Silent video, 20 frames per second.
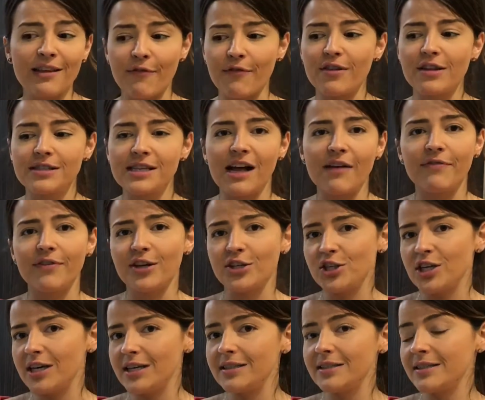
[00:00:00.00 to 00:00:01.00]
The Philadelphia
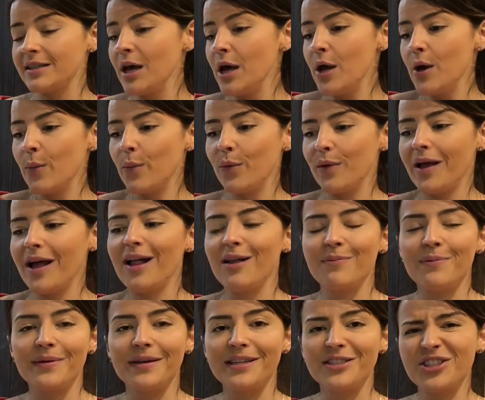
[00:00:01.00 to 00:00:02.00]
cheese will
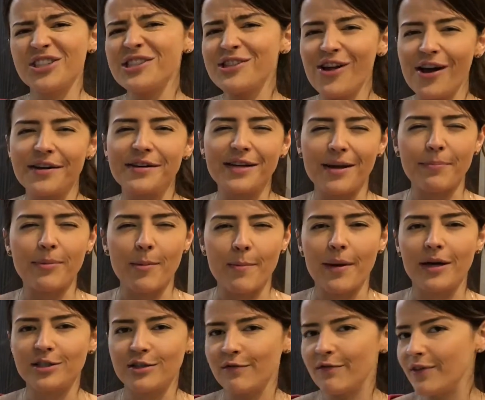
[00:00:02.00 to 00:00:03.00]
help it just lighten up the
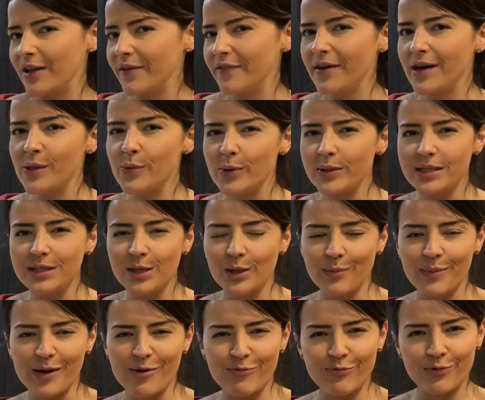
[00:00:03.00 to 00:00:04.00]
matcha flavor, otherwise it's
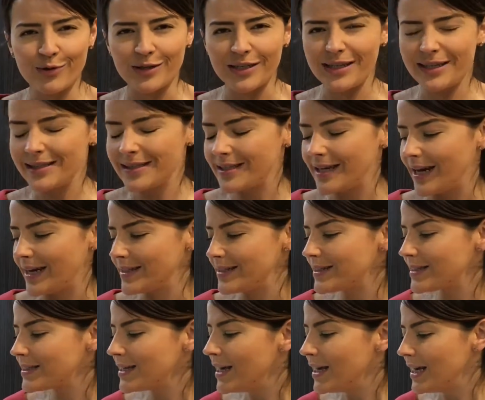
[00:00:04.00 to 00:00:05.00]
going to be really
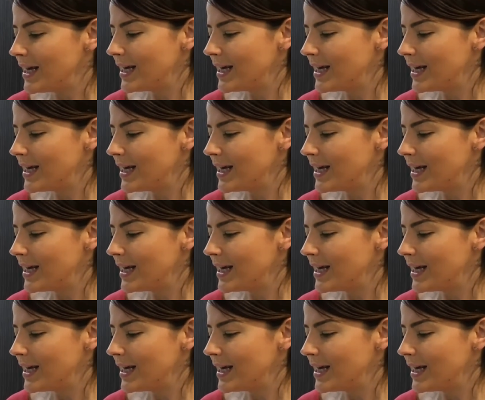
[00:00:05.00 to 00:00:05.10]
intense.